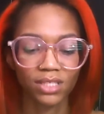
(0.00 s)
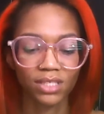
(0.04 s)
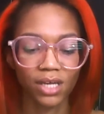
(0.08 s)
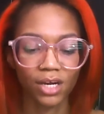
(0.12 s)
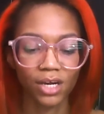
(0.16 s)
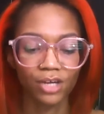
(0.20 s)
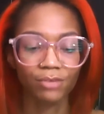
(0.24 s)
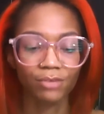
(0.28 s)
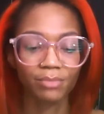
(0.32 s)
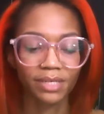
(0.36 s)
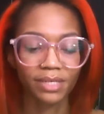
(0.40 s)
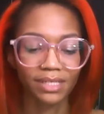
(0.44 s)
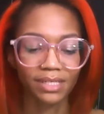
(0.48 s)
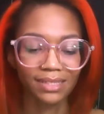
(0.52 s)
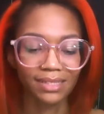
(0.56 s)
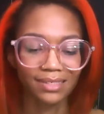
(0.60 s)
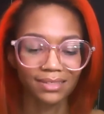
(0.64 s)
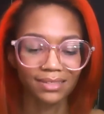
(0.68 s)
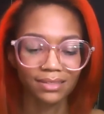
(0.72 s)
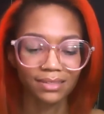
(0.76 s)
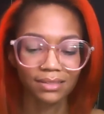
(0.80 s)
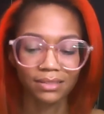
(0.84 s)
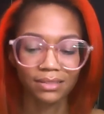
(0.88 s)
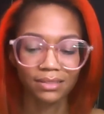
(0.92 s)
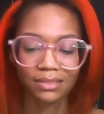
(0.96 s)

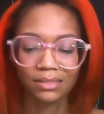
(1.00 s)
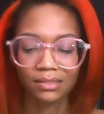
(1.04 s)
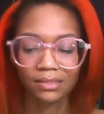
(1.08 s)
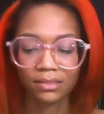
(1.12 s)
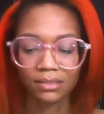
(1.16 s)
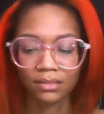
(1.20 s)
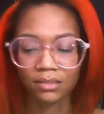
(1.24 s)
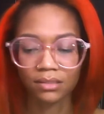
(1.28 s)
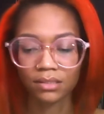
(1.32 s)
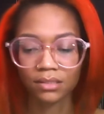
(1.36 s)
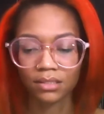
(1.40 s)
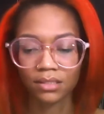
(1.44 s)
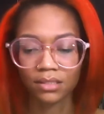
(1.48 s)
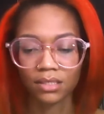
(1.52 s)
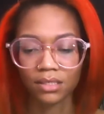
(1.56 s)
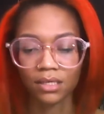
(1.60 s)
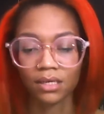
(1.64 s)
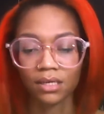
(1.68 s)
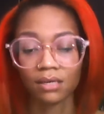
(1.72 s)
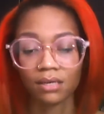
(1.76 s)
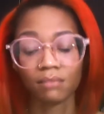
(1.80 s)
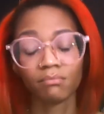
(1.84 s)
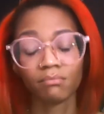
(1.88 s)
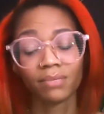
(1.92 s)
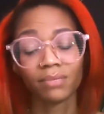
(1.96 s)
turbulent,
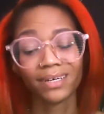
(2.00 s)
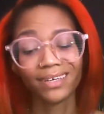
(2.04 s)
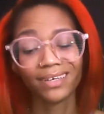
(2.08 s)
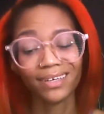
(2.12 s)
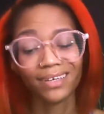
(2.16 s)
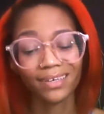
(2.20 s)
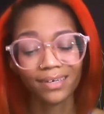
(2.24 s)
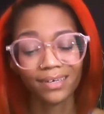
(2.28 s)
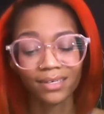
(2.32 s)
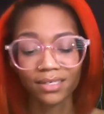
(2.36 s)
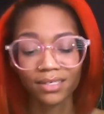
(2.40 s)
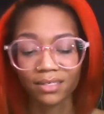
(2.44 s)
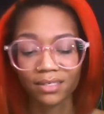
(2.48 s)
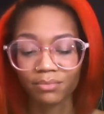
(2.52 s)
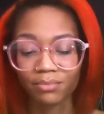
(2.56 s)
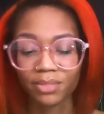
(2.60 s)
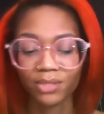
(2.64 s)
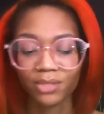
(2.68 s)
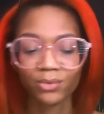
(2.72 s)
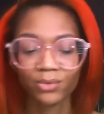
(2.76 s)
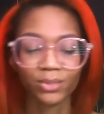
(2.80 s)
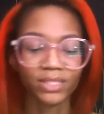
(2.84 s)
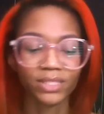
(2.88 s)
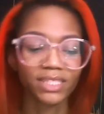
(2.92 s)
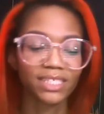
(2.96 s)
but it could
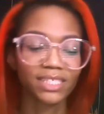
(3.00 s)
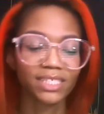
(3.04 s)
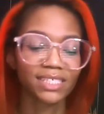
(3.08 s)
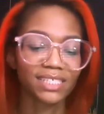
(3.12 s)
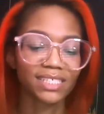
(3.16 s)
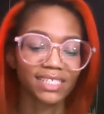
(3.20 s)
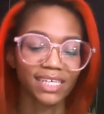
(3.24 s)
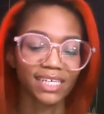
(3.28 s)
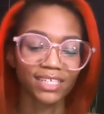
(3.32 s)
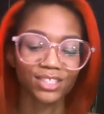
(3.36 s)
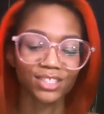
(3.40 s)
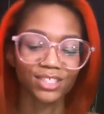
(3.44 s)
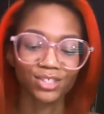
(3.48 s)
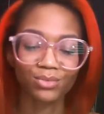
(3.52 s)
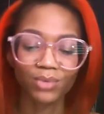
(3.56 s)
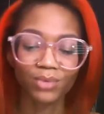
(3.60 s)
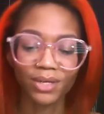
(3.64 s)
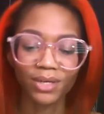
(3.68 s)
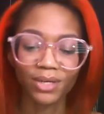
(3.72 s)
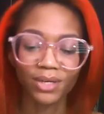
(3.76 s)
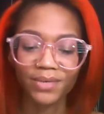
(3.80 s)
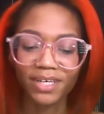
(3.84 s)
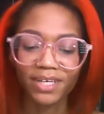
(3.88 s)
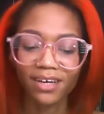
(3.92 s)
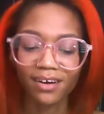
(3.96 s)
be with this
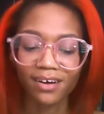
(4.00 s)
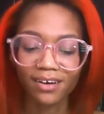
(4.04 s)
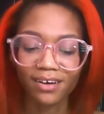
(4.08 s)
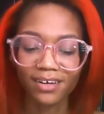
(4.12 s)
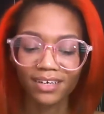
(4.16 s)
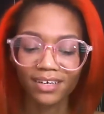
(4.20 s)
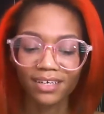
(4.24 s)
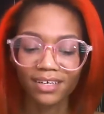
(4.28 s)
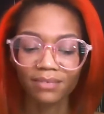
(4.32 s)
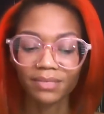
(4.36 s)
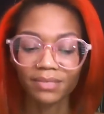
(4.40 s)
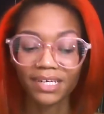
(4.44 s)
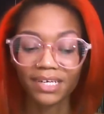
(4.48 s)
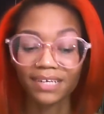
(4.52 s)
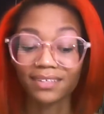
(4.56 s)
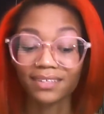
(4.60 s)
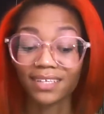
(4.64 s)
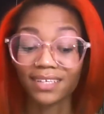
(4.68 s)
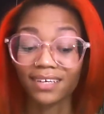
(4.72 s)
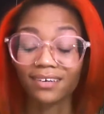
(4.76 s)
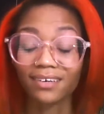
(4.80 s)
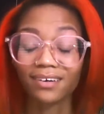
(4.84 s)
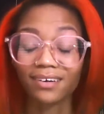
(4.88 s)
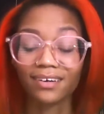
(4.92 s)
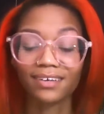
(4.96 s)
sanctuary card coming out.
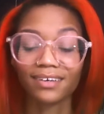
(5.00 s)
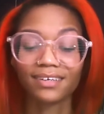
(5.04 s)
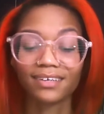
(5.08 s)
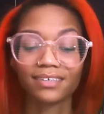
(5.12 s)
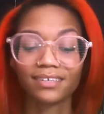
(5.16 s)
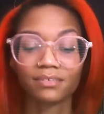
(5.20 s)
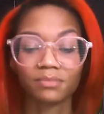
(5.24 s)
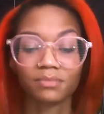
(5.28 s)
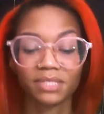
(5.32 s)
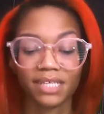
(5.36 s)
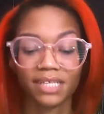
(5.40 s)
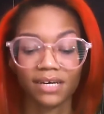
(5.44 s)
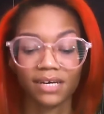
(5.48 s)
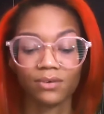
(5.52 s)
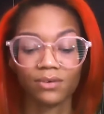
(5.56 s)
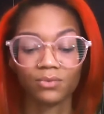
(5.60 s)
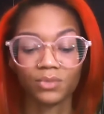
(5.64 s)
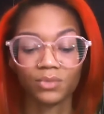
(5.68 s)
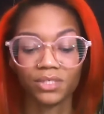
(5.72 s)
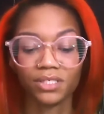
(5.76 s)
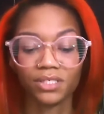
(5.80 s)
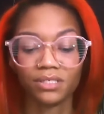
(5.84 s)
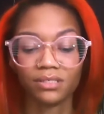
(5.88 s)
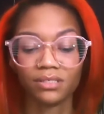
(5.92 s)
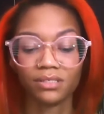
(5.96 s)
That card comes
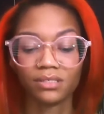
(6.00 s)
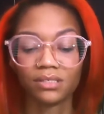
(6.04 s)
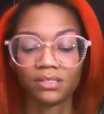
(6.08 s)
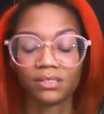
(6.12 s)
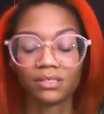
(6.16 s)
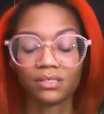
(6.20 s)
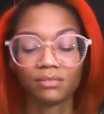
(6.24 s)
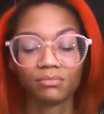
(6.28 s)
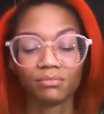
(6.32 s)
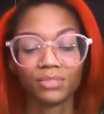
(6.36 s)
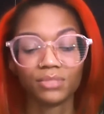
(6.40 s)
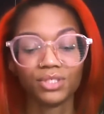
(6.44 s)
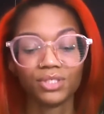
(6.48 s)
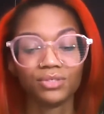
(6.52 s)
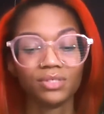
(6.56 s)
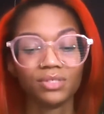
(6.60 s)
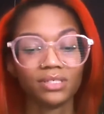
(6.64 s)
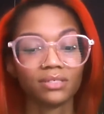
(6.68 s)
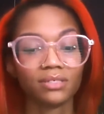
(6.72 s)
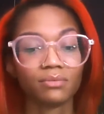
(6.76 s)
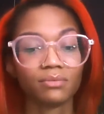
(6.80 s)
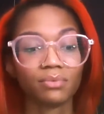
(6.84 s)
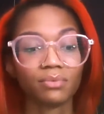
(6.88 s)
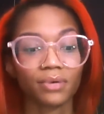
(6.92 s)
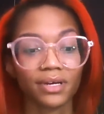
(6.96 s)
out when um, you
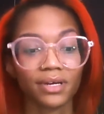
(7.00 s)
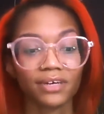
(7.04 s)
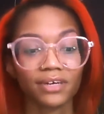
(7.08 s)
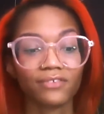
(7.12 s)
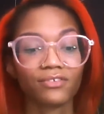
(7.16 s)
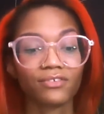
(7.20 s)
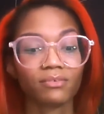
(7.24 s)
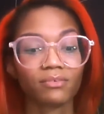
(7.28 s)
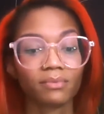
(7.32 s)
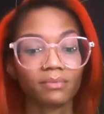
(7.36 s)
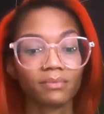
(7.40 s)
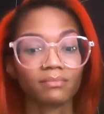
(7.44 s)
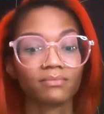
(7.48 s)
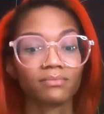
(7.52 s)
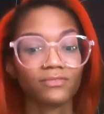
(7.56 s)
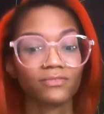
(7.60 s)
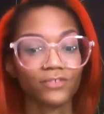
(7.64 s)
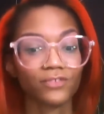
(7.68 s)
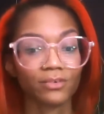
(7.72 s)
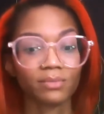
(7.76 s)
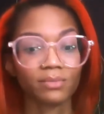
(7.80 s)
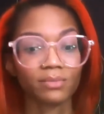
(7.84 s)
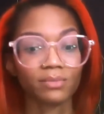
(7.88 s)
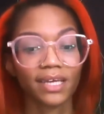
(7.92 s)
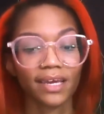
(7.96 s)
need a break from
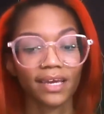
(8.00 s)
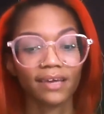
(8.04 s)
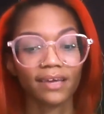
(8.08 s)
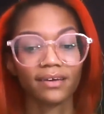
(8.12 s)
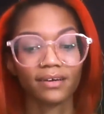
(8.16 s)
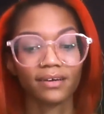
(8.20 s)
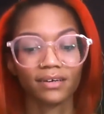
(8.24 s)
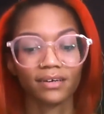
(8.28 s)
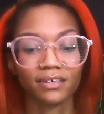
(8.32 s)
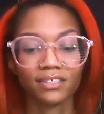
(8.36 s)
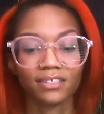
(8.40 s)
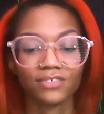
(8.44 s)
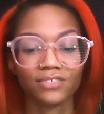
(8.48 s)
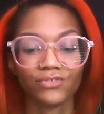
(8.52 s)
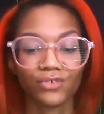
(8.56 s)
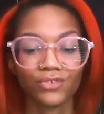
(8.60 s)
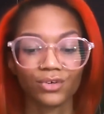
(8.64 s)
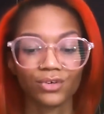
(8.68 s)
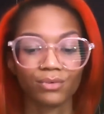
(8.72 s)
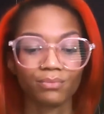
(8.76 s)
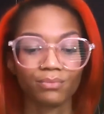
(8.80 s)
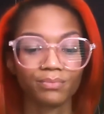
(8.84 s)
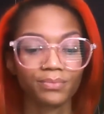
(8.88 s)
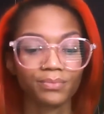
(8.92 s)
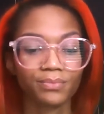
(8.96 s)
from the chaos,
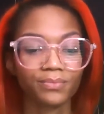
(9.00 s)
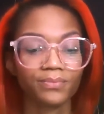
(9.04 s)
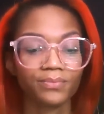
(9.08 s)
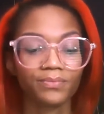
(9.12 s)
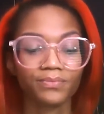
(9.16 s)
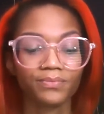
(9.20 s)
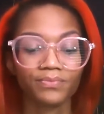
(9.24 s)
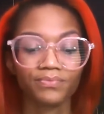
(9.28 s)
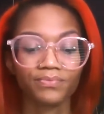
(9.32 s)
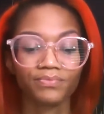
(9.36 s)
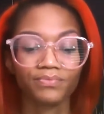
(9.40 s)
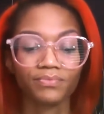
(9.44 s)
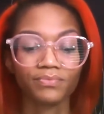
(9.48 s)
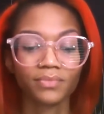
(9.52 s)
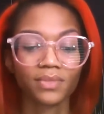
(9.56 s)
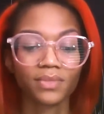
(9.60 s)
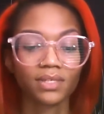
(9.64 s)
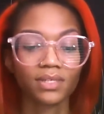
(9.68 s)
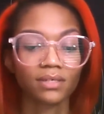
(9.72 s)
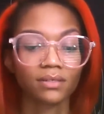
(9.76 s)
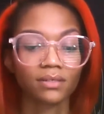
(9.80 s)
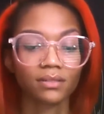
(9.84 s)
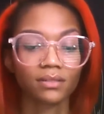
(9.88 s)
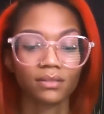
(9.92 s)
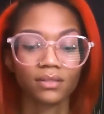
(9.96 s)
from
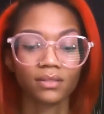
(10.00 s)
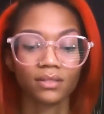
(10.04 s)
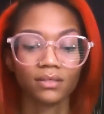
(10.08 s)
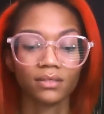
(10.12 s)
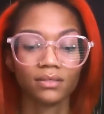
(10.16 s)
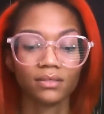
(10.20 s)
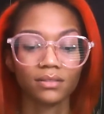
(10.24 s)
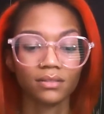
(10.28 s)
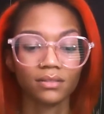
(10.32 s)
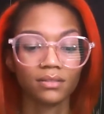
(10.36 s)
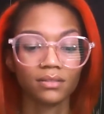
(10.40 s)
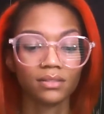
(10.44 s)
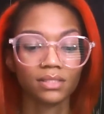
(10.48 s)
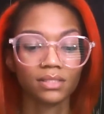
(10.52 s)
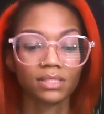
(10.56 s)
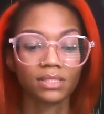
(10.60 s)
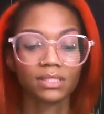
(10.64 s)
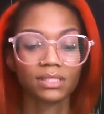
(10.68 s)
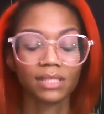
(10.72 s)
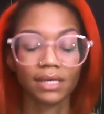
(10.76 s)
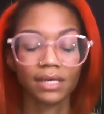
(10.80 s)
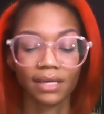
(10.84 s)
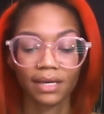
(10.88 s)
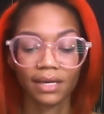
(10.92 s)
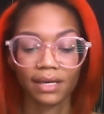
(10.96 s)
things
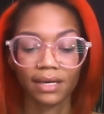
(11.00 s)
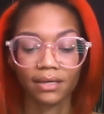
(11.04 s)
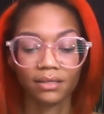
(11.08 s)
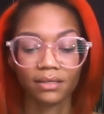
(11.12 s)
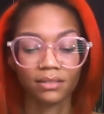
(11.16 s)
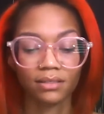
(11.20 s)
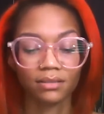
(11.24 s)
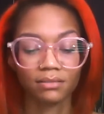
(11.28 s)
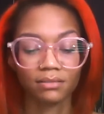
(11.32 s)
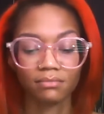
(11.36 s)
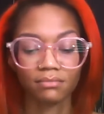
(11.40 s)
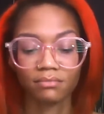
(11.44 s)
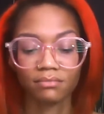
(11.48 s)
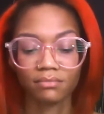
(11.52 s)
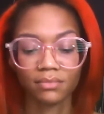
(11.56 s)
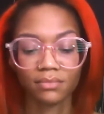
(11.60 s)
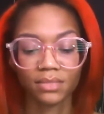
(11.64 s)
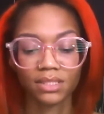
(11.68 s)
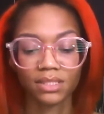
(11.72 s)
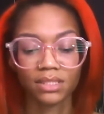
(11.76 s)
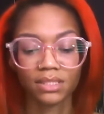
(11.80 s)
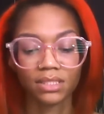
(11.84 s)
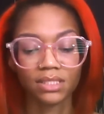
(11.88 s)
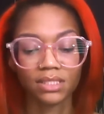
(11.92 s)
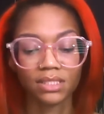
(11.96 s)
like
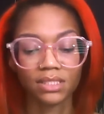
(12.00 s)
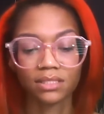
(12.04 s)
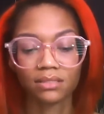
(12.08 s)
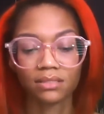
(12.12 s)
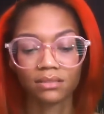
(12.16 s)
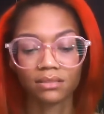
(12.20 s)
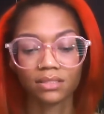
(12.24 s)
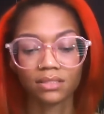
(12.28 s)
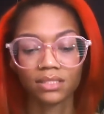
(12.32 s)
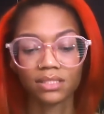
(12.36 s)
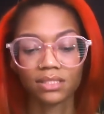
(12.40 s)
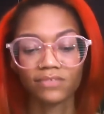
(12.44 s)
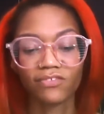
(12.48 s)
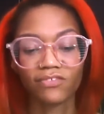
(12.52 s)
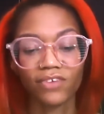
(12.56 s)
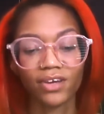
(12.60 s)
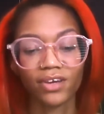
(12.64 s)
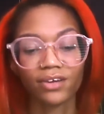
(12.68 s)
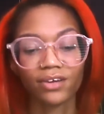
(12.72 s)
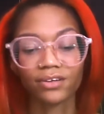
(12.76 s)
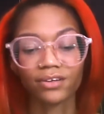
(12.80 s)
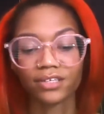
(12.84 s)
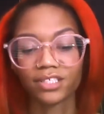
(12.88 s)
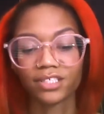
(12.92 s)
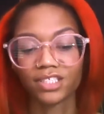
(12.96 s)
this, this
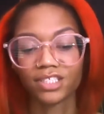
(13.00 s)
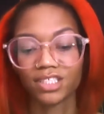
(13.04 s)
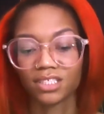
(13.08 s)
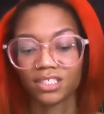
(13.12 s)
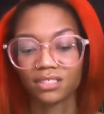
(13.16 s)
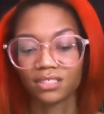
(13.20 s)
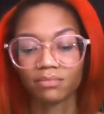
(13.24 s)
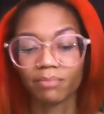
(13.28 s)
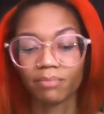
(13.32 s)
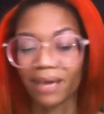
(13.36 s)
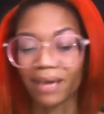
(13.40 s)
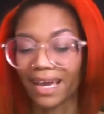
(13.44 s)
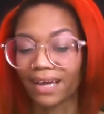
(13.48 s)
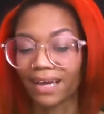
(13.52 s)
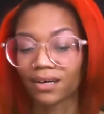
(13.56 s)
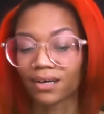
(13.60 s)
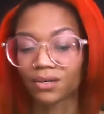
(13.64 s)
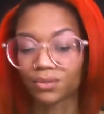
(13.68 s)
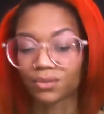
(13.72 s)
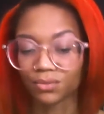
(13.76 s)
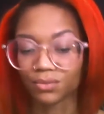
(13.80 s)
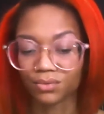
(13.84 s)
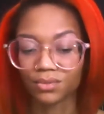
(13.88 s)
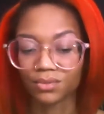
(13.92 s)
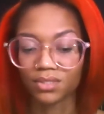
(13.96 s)
fairy. She's
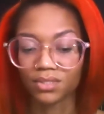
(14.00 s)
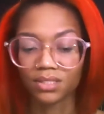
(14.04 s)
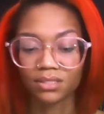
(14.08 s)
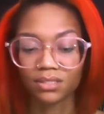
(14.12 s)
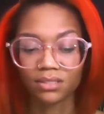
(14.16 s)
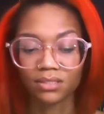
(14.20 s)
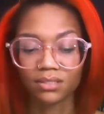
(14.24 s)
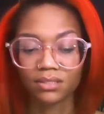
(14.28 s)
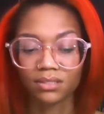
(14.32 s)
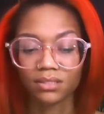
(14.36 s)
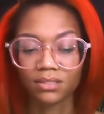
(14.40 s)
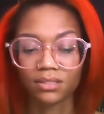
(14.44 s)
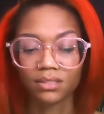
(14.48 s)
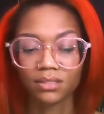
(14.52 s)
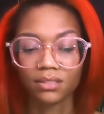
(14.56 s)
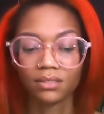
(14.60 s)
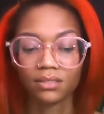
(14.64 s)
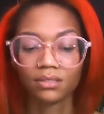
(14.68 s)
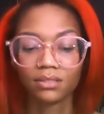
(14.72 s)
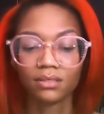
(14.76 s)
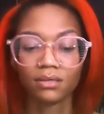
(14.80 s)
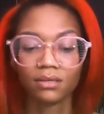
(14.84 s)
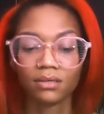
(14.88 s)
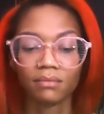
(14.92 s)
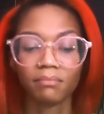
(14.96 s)
bound
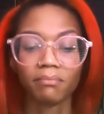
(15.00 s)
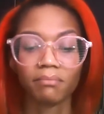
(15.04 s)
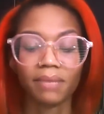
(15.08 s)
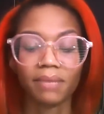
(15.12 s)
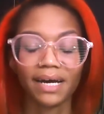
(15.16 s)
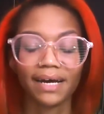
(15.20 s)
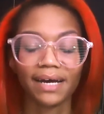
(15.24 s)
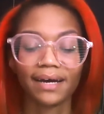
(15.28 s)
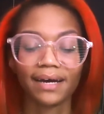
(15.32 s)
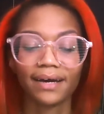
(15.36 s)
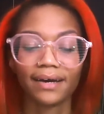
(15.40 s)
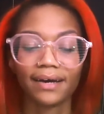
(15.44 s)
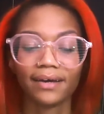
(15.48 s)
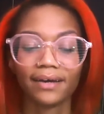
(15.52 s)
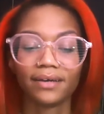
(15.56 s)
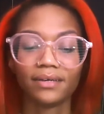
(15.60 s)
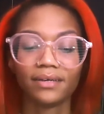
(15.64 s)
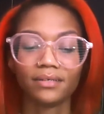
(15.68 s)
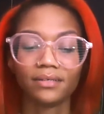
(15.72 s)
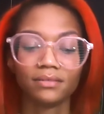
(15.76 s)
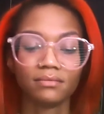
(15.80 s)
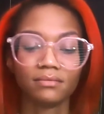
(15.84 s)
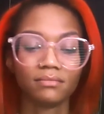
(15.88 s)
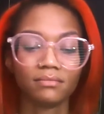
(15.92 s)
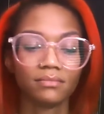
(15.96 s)

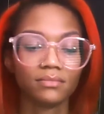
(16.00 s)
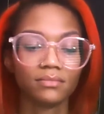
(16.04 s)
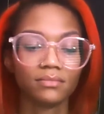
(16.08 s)
by